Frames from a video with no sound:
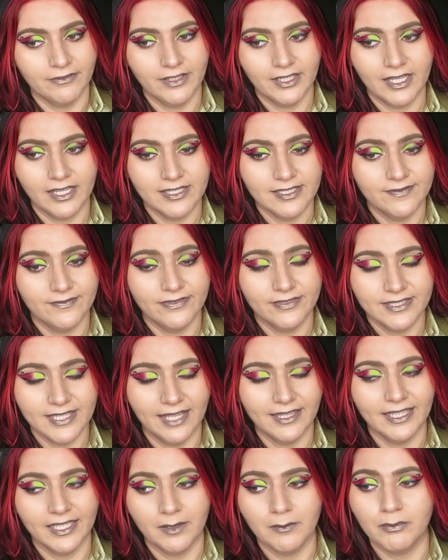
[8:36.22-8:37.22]
feel like I
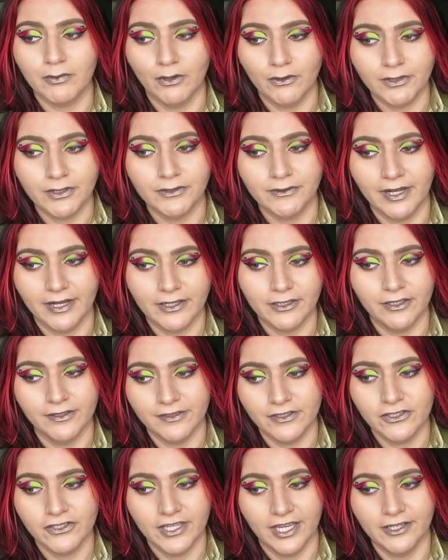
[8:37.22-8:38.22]
sound like a broken record on
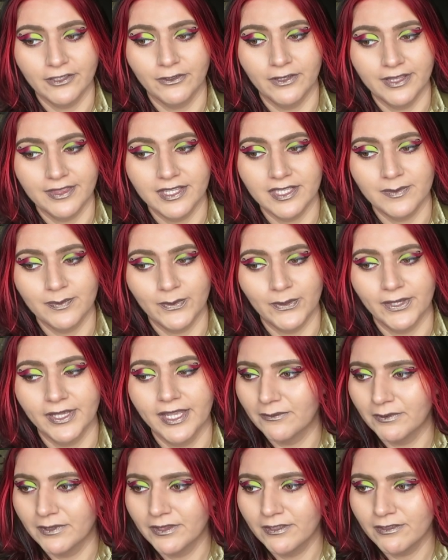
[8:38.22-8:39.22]
this channel at this point.
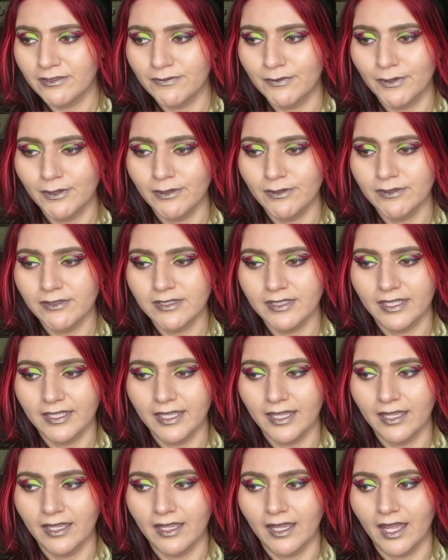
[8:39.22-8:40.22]
When there's vocals,
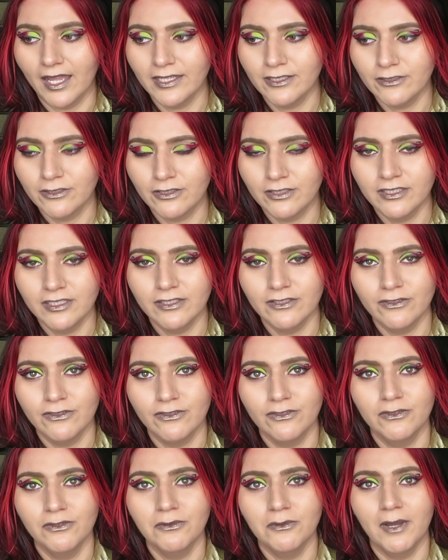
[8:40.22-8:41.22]
like, I turn
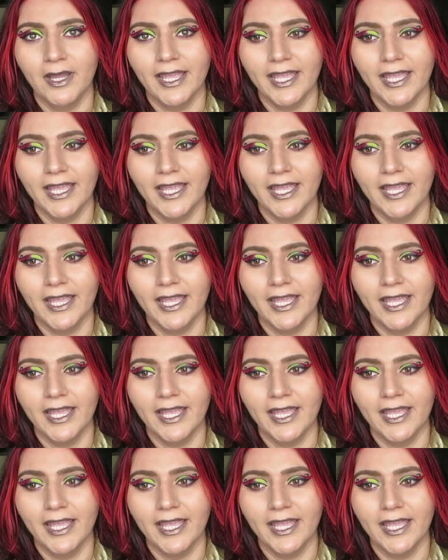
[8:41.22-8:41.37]
into